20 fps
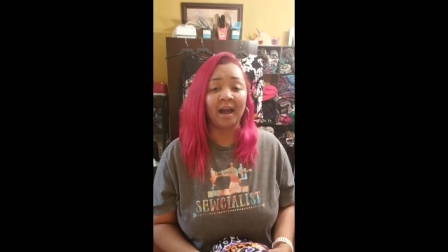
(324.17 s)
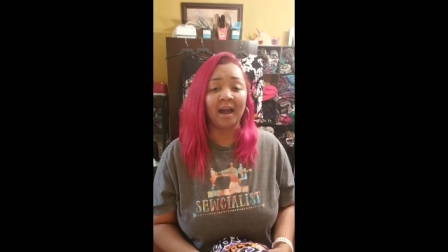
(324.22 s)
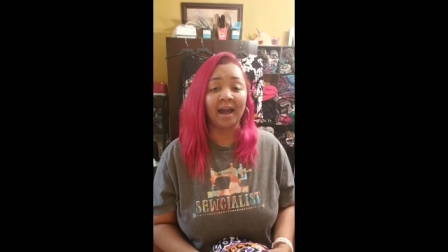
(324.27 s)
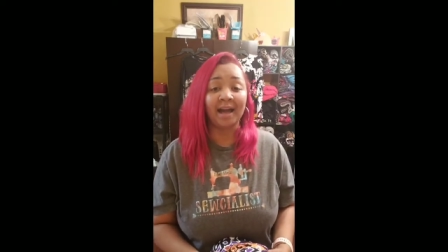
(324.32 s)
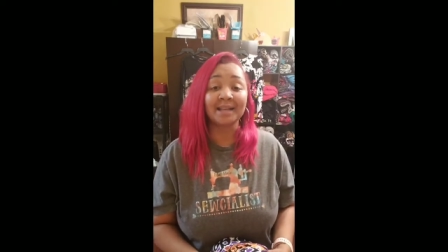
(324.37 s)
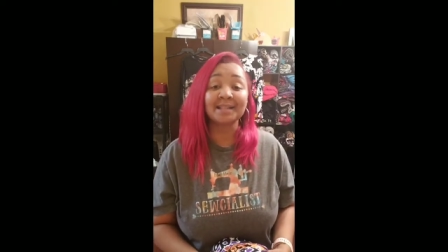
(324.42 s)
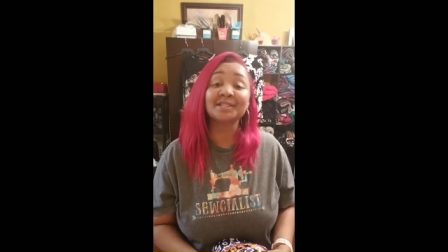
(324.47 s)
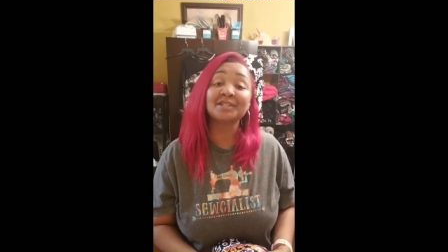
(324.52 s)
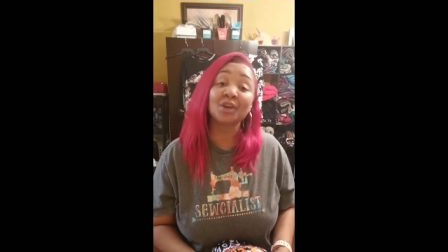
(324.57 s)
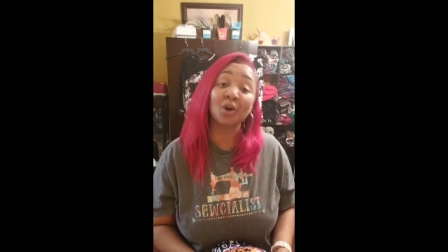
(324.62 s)

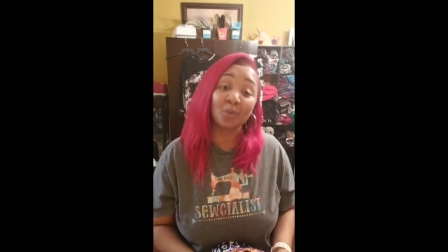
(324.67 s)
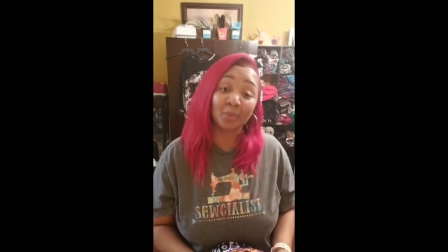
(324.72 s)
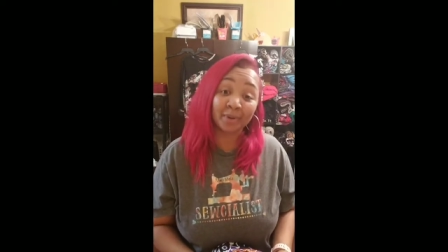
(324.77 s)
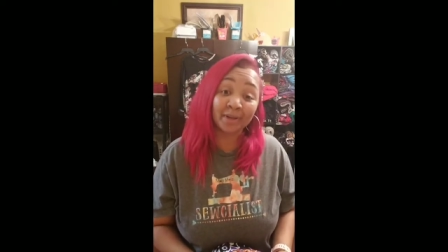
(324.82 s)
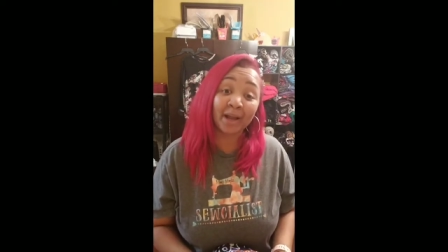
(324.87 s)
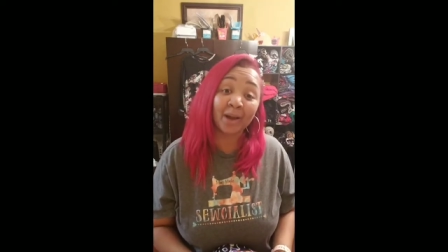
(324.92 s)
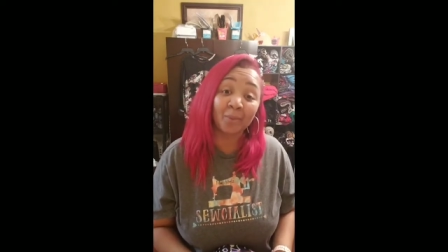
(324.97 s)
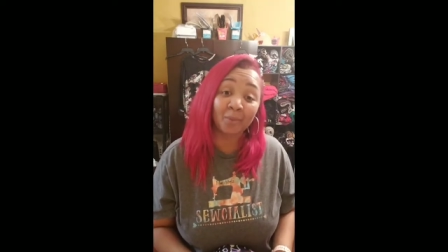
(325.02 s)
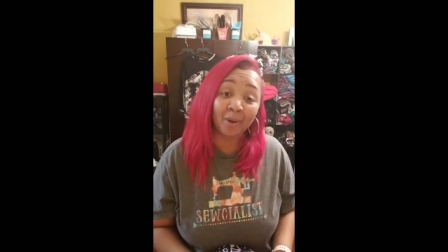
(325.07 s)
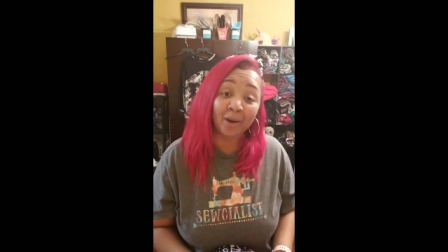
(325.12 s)
I sew what
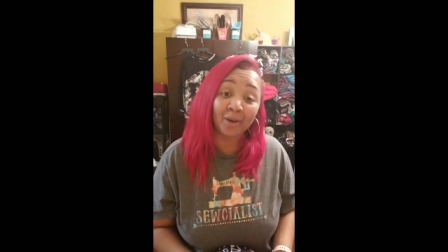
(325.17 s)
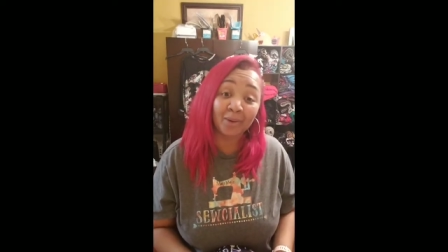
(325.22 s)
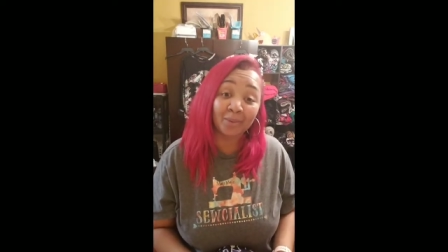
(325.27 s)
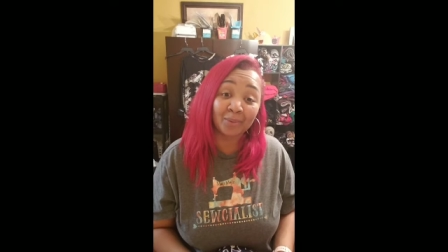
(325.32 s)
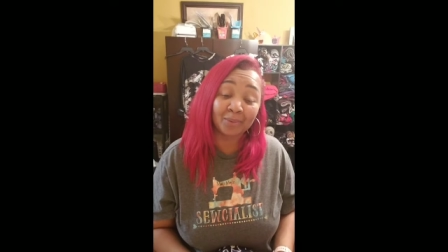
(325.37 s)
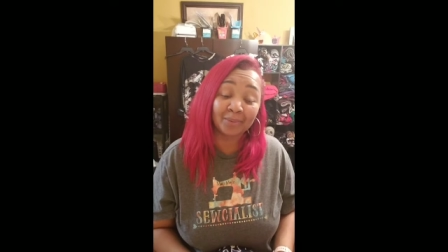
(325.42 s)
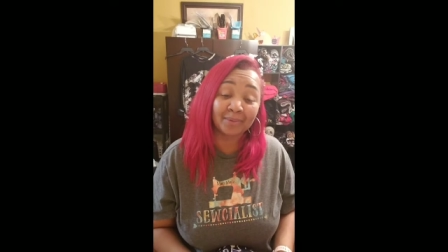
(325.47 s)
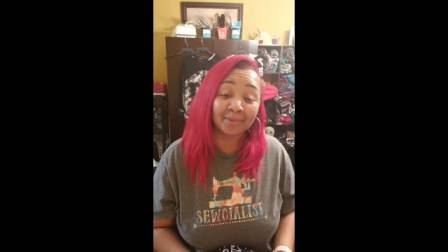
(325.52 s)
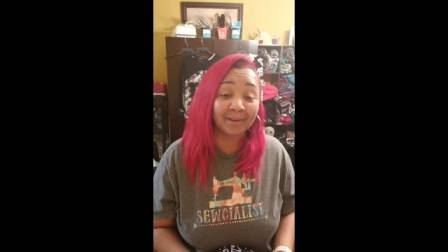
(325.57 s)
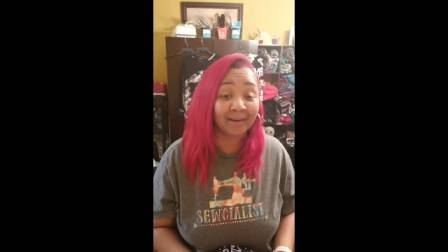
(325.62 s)
I
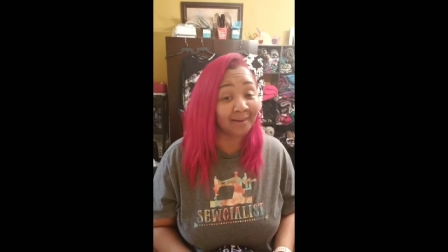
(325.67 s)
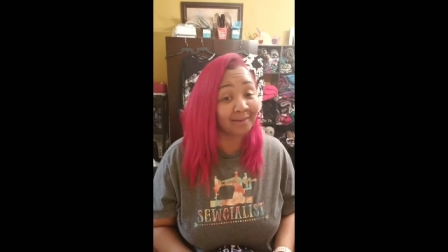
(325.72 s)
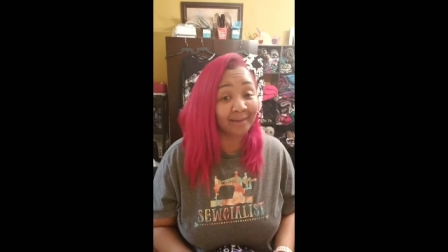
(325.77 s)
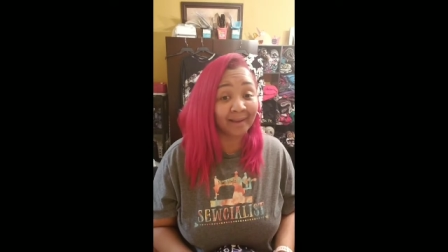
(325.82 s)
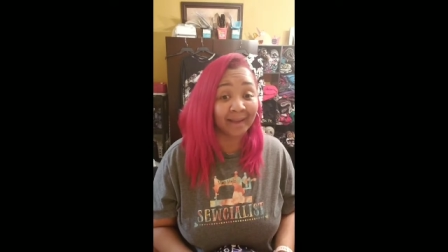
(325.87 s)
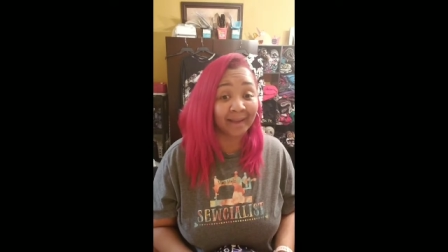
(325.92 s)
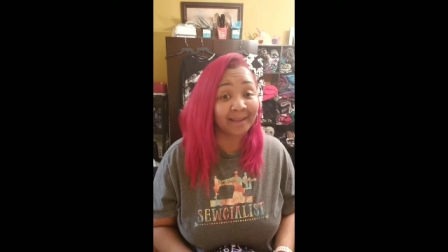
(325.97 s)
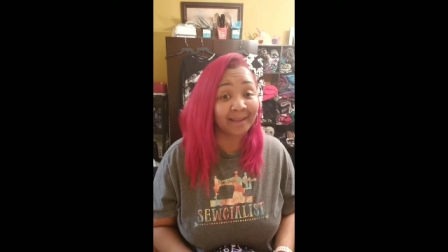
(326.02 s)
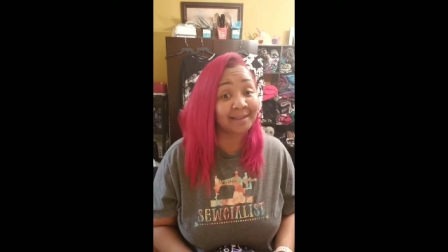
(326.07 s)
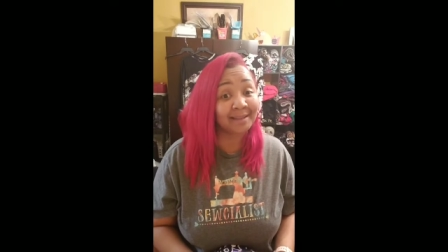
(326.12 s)
want,
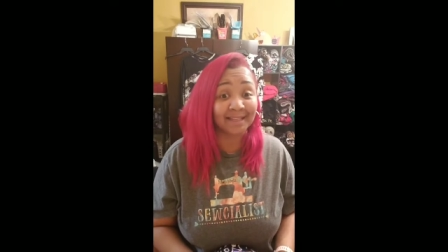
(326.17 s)
okay?